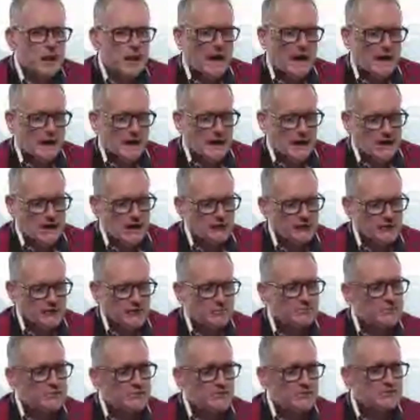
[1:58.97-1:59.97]
I, I love
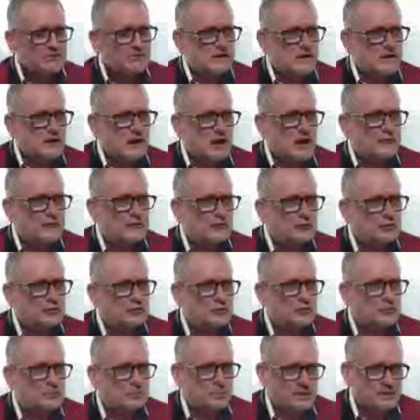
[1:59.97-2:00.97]
the business. I love to,
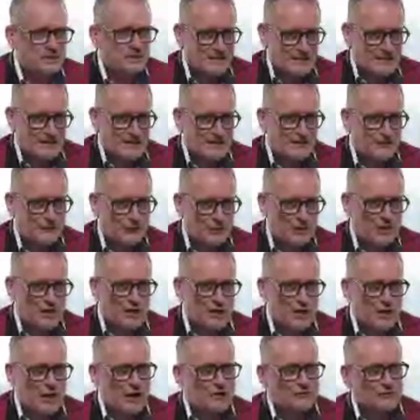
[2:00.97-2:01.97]
to build network.
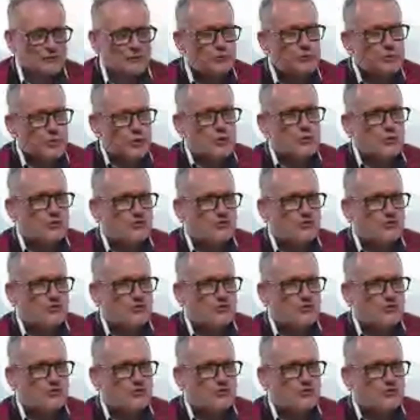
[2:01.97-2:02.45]
I love to work